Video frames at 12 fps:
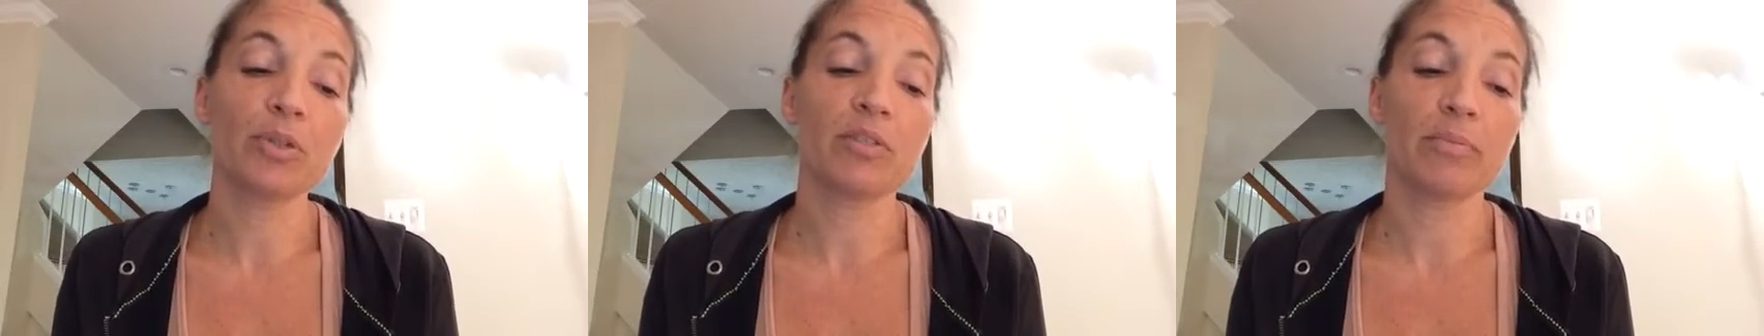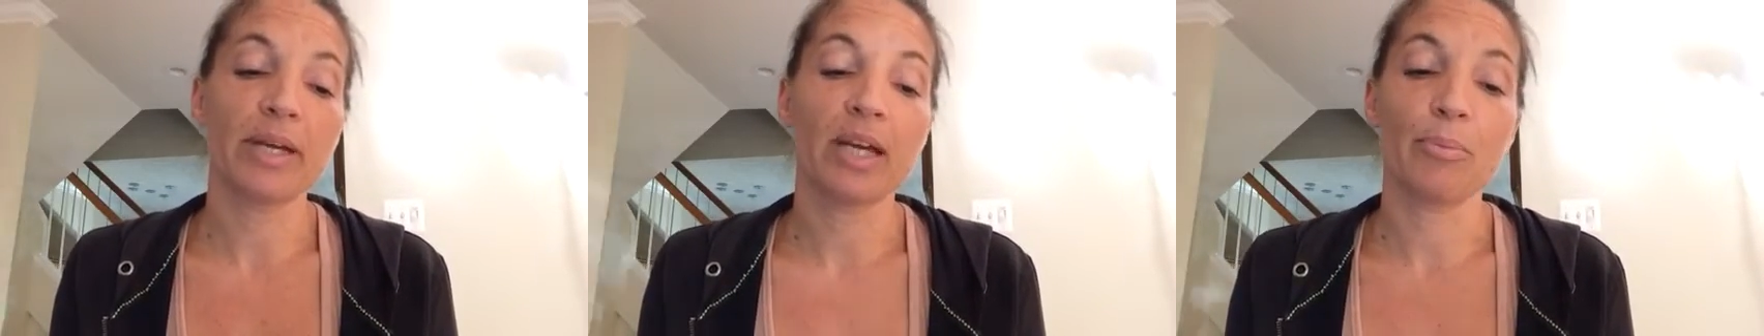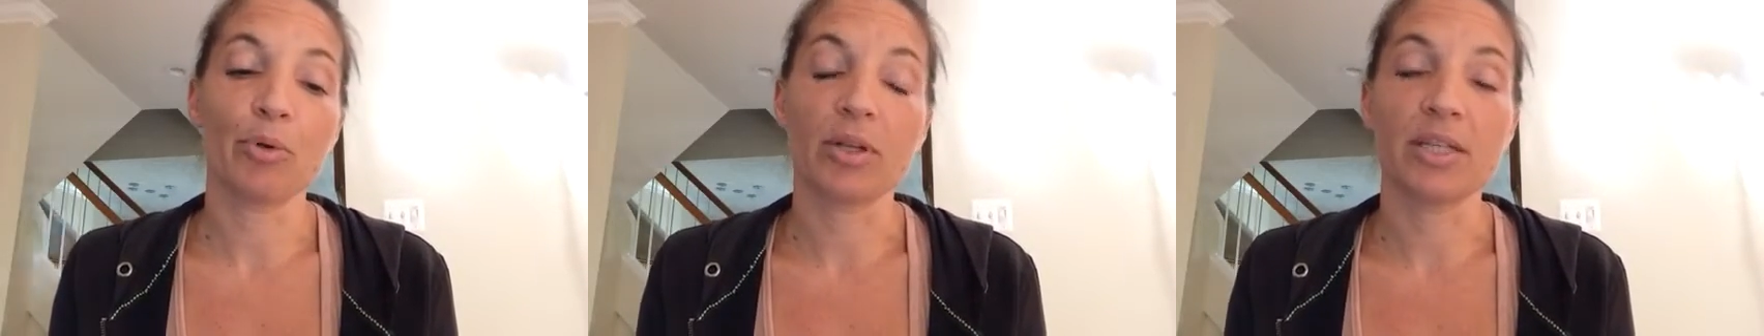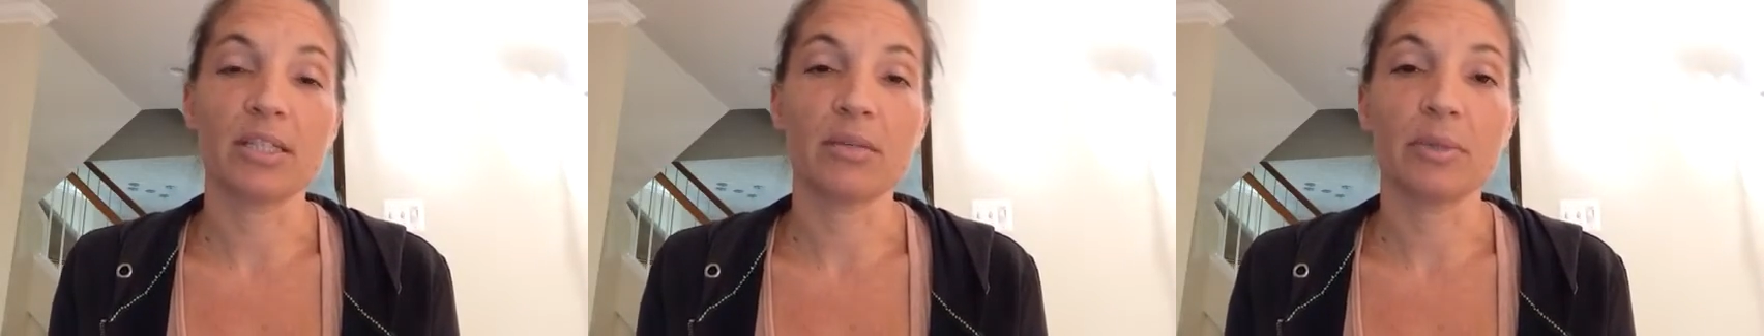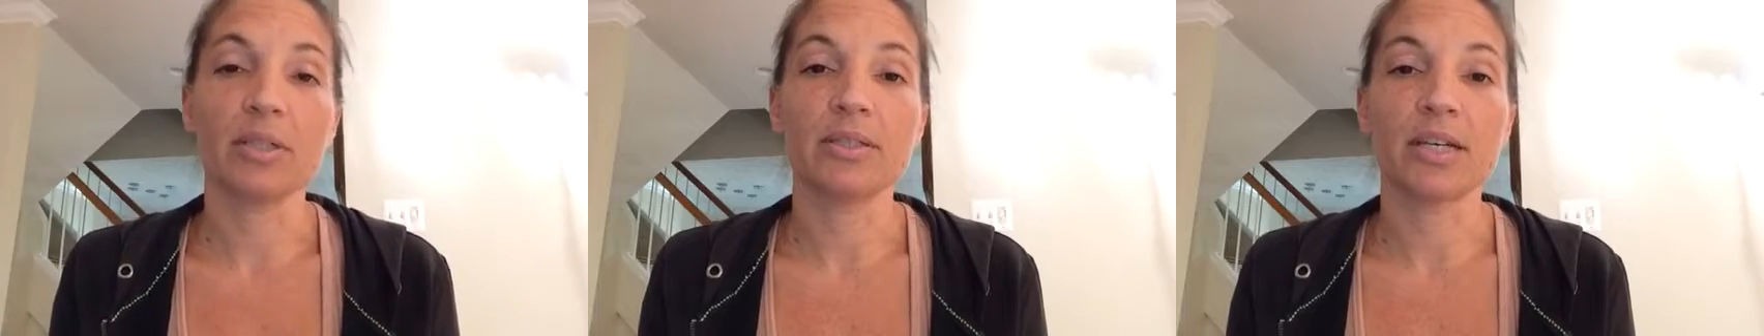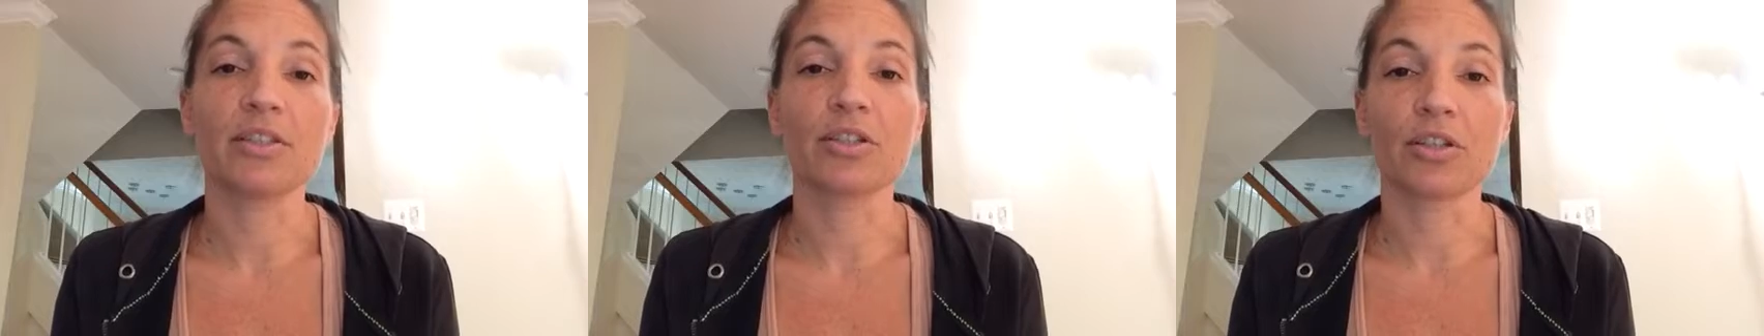most of my hypoglycemia
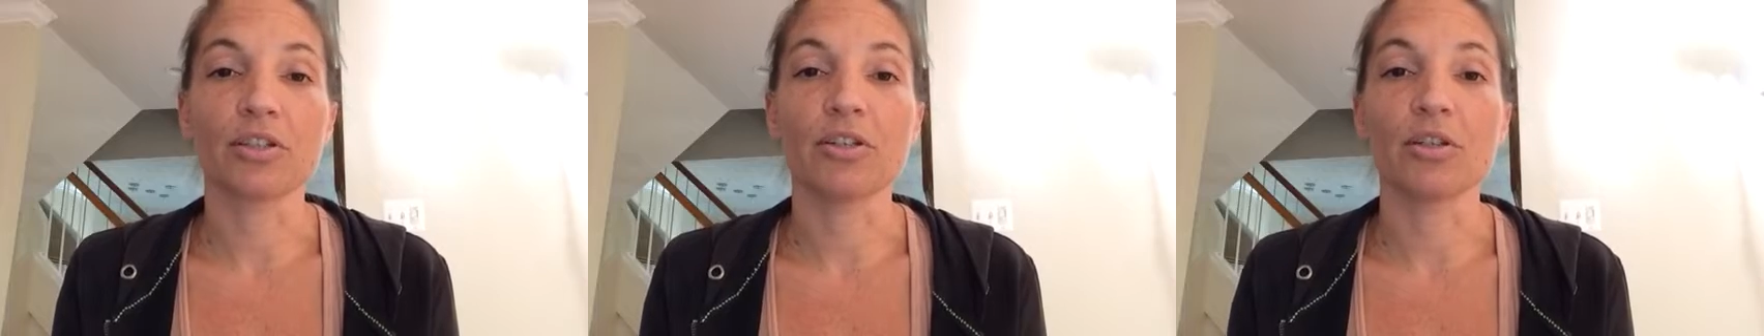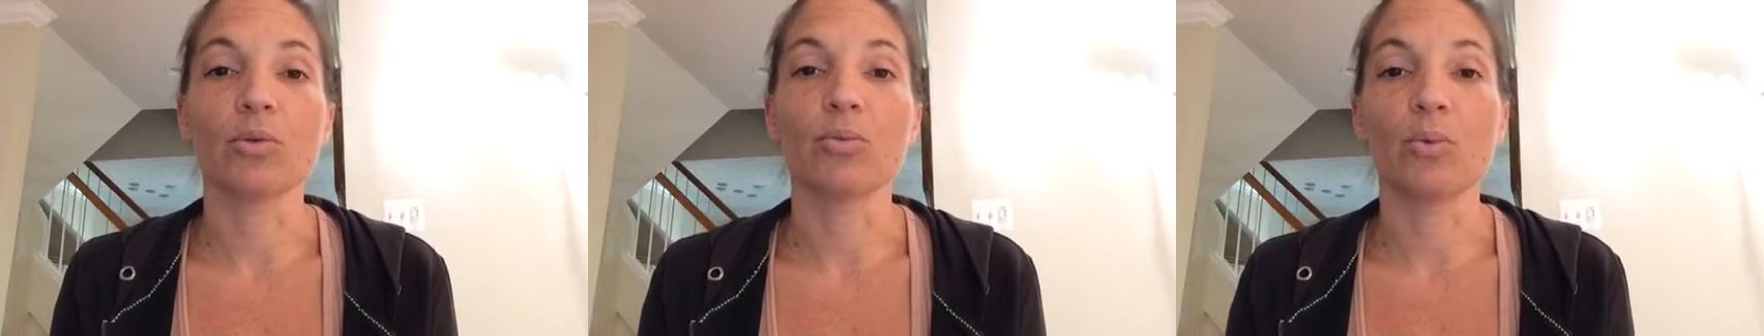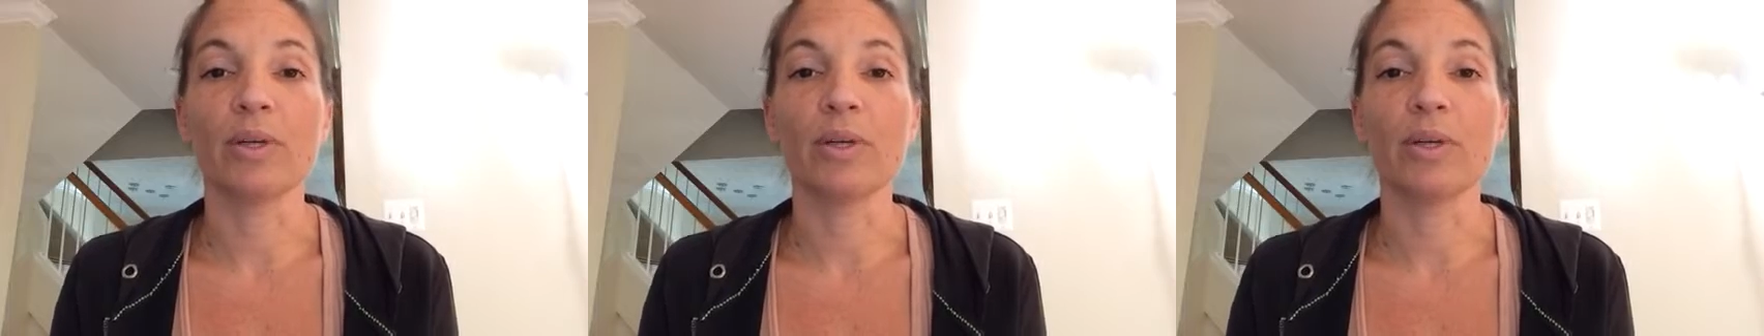does occur